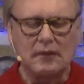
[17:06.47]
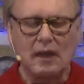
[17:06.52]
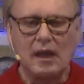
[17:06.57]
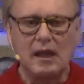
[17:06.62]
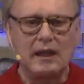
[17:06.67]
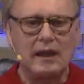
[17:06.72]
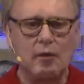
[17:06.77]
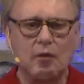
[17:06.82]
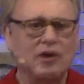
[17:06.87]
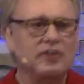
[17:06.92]

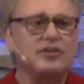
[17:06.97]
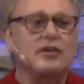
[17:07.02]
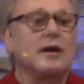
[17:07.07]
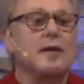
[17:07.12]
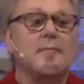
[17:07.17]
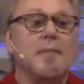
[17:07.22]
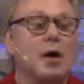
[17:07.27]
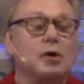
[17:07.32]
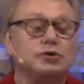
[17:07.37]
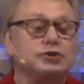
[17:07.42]
It wasn't
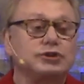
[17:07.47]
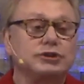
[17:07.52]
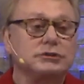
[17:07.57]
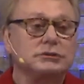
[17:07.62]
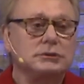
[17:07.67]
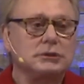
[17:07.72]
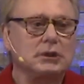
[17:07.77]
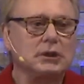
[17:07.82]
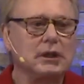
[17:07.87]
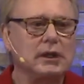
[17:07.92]

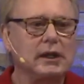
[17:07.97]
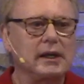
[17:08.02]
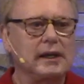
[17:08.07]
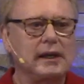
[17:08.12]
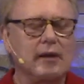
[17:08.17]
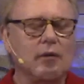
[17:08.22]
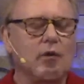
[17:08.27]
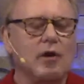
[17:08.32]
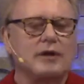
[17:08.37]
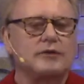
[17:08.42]
emotion.
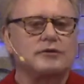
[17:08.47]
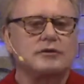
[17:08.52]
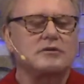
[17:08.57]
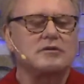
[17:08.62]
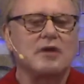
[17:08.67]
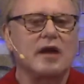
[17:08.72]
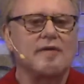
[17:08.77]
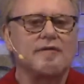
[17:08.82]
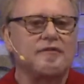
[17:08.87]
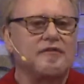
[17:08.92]
It wasn't
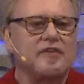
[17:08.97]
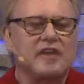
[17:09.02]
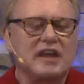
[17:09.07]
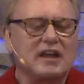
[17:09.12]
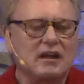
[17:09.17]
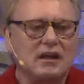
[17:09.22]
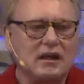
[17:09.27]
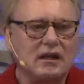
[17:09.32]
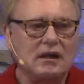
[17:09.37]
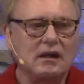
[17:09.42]
a
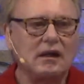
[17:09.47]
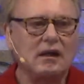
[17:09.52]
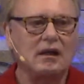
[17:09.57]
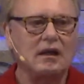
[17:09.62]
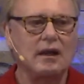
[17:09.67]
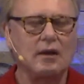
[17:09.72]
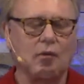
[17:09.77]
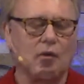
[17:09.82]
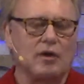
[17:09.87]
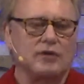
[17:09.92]
feeling.
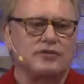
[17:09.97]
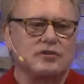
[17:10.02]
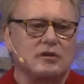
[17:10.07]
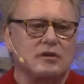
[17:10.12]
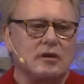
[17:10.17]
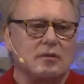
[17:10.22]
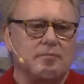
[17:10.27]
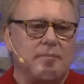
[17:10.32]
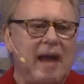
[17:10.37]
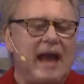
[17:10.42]
It wasn't
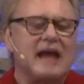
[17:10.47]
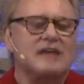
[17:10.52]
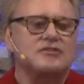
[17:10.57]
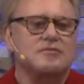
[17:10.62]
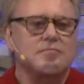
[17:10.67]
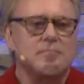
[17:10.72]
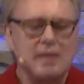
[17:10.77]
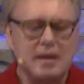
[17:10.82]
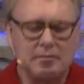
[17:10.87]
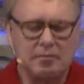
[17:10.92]
a past
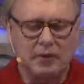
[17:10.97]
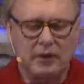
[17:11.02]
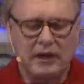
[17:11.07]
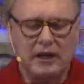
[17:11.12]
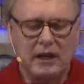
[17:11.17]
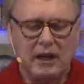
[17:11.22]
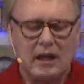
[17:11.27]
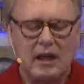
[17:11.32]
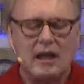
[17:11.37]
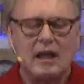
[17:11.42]
memory.
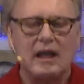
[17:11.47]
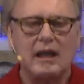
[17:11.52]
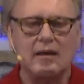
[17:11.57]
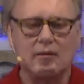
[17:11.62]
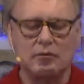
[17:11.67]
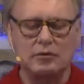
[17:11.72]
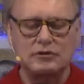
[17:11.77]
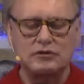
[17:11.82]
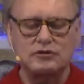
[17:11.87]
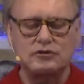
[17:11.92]
It
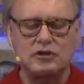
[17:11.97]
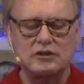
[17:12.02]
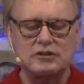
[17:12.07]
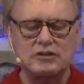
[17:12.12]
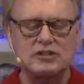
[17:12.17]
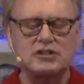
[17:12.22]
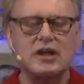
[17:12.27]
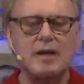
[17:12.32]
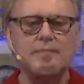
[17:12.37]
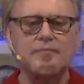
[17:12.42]
was
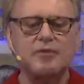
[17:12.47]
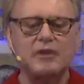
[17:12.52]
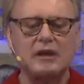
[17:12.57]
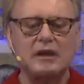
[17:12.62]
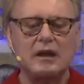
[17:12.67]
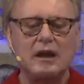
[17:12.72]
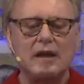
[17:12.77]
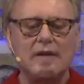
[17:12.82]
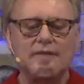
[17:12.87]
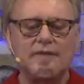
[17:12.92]
just something
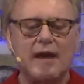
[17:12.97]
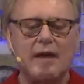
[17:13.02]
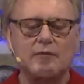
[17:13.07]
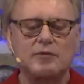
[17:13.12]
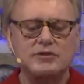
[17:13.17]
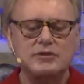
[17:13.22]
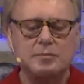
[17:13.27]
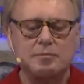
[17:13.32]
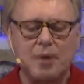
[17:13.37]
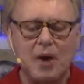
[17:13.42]
that
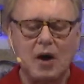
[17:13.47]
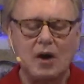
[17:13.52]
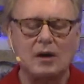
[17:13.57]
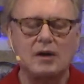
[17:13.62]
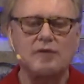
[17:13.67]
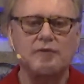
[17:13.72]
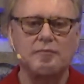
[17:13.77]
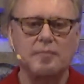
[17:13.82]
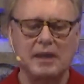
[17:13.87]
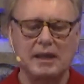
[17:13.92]
was a part
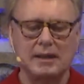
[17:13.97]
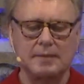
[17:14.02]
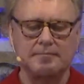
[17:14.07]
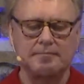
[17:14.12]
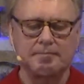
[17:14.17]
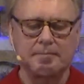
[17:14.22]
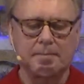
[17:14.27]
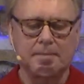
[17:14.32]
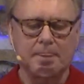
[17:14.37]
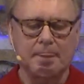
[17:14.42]
of me.
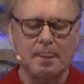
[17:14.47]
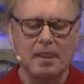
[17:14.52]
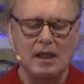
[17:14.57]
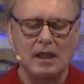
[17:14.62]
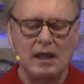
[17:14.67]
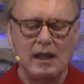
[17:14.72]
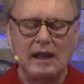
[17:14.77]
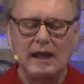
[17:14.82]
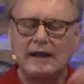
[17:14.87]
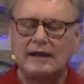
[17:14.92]

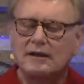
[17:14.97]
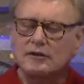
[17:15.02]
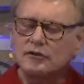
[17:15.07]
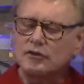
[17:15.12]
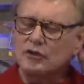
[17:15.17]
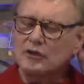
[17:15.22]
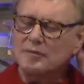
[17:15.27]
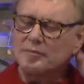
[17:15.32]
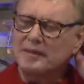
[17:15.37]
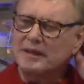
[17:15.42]
And it
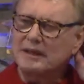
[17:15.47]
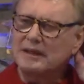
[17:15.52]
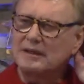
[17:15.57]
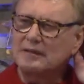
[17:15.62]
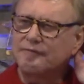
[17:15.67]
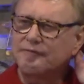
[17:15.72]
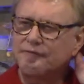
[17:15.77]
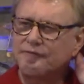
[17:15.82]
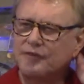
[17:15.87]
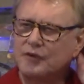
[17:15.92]
took me
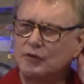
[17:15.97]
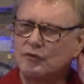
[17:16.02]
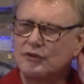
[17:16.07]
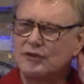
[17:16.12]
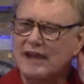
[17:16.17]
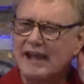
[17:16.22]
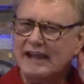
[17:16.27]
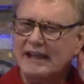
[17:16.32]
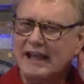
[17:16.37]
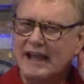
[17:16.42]
a few
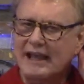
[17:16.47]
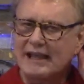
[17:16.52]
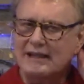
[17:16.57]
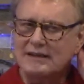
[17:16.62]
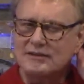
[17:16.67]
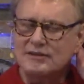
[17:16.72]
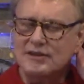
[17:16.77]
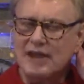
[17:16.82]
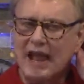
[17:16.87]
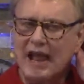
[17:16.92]

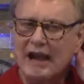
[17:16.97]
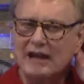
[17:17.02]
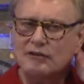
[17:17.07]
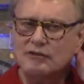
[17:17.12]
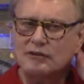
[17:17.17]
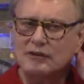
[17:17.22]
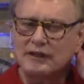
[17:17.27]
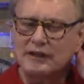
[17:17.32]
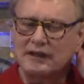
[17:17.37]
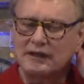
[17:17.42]
decades,
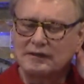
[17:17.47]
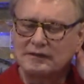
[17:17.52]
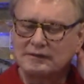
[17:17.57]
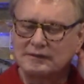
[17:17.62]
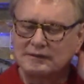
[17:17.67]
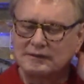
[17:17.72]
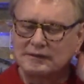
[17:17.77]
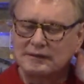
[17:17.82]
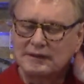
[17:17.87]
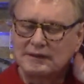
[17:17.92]
actually,
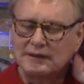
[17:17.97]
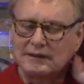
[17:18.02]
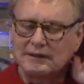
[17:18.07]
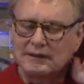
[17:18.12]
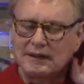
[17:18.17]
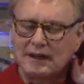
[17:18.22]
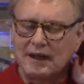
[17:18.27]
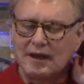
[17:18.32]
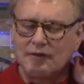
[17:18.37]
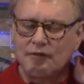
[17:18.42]

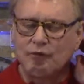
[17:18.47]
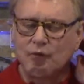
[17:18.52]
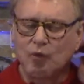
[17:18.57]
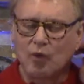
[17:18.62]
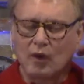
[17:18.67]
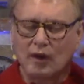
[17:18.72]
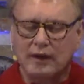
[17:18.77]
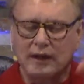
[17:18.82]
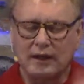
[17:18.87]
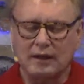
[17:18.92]
of
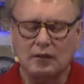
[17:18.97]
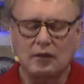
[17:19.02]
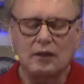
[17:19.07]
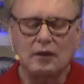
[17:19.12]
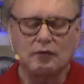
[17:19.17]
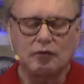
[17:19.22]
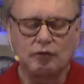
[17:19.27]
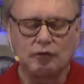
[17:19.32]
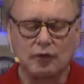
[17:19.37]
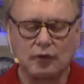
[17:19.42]
working
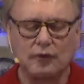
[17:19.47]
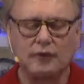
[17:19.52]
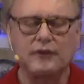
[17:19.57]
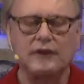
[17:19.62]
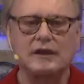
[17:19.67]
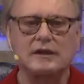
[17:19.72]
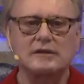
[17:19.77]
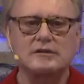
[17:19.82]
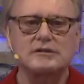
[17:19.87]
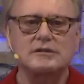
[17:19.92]
through
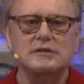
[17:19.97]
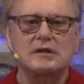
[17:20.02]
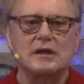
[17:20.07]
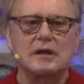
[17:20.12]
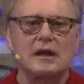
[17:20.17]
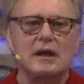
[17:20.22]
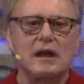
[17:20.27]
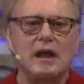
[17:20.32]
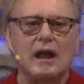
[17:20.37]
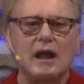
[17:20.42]
this.
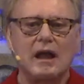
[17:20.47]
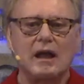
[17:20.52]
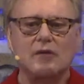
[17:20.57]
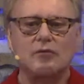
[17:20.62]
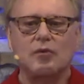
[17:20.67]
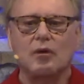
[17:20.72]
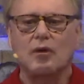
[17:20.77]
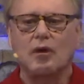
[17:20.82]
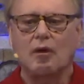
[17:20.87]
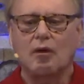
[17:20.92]
And
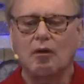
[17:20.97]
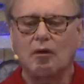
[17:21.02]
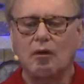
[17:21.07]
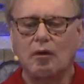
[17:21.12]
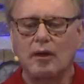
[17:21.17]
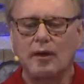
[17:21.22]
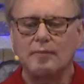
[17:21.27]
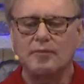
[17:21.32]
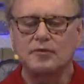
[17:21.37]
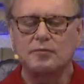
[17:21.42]

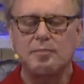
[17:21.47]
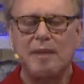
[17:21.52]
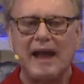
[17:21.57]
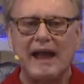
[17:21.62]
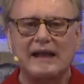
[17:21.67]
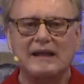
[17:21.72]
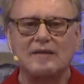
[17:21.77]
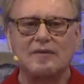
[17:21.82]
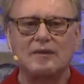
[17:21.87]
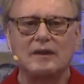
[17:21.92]
it was
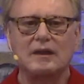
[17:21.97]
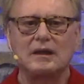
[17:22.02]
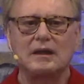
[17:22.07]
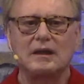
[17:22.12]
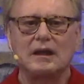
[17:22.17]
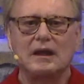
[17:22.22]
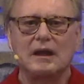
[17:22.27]
back in the